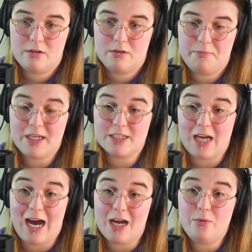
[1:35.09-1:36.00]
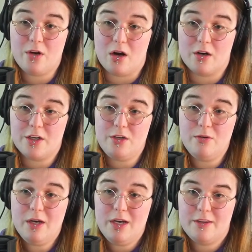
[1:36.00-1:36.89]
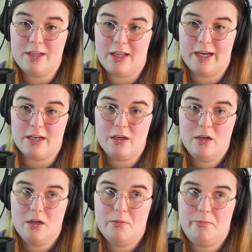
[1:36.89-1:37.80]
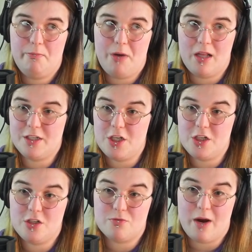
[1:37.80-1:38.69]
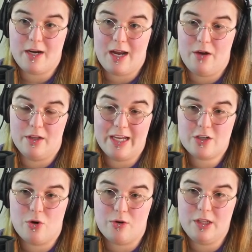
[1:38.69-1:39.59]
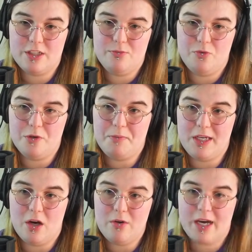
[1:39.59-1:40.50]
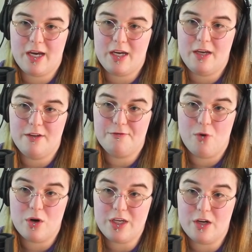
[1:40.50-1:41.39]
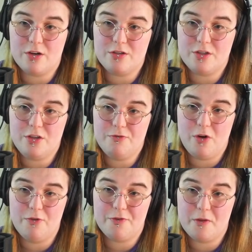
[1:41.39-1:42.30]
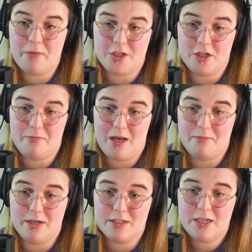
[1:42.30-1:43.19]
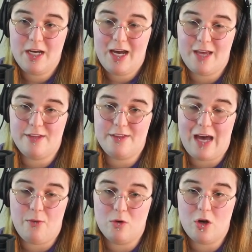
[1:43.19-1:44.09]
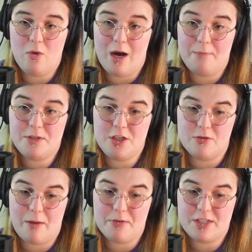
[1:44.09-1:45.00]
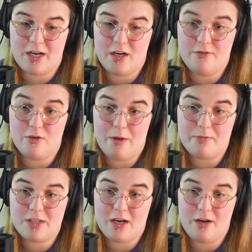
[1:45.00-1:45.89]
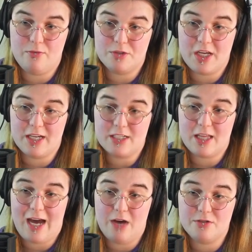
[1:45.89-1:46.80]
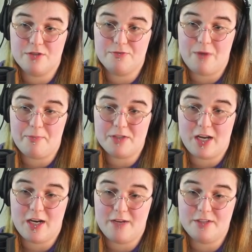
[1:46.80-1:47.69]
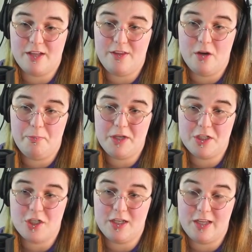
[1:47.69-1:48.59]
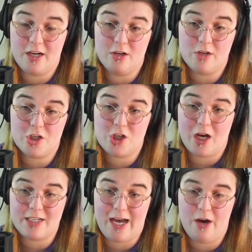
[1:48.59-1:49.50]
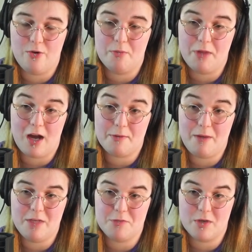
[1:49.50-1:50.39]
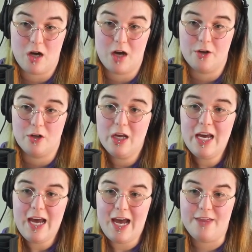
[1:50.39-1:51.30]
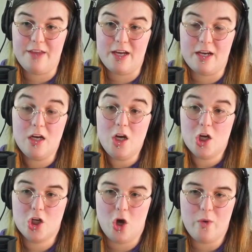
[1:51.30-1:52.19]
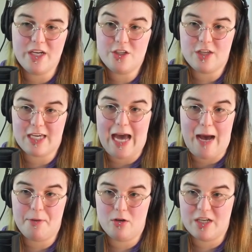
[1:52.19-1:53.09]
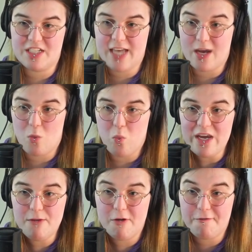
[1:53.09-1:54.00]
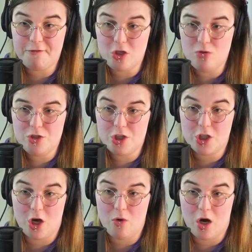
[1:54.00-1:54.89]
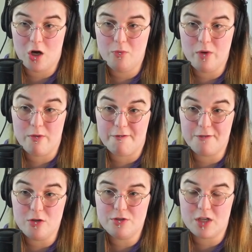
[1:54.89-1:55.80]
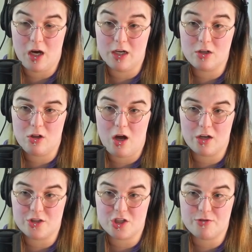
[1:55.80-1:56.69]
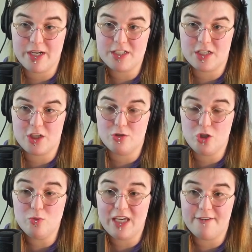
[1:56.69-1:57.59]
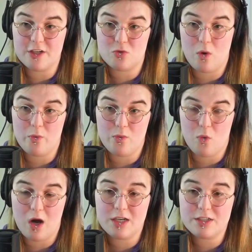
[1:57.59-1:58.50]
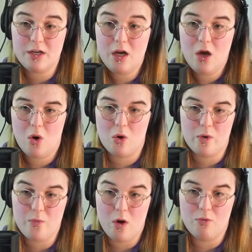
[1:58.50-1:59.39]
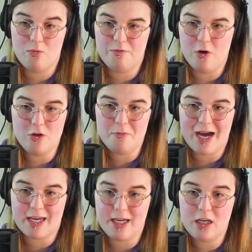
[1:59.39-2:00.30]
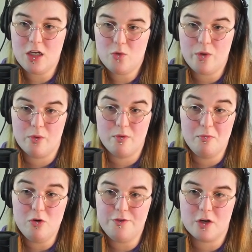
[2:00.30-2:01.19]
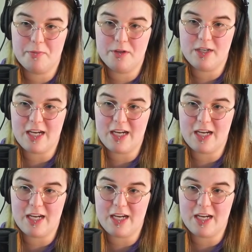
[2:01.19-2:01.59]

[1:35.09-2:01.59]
because I would argue that like politicians right now, electoralism would be okay, in four years, you vote for the budget amendment, and then that will go up to your representative. Your representative will take it to the House of Representatives, and then they'll pitch it, and then it'll get shot down or blocked by Mitch McConnell. And then going to the Capitol and saying, We refuse to go home. We refuse to unclog the streets until you give us what we want, or we won't vote you back in. We will remove your ability to